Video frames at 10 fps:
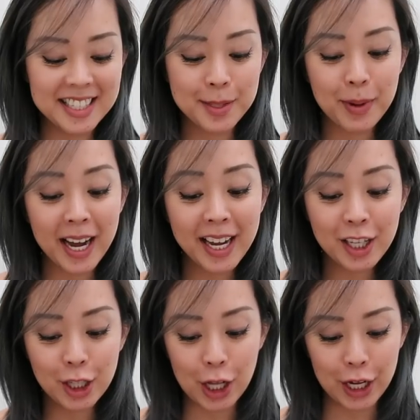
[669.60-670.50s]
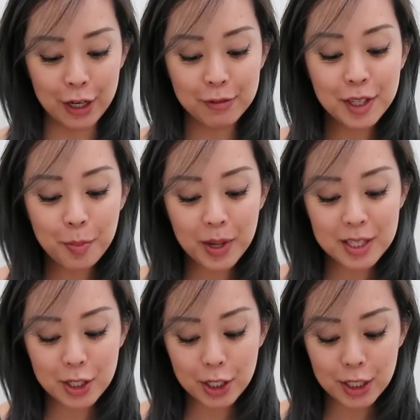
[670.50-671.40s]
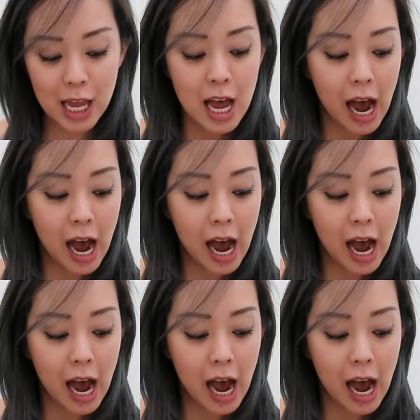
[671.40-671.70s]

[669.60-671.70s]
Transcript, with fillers: I buy a lot of lip pencils.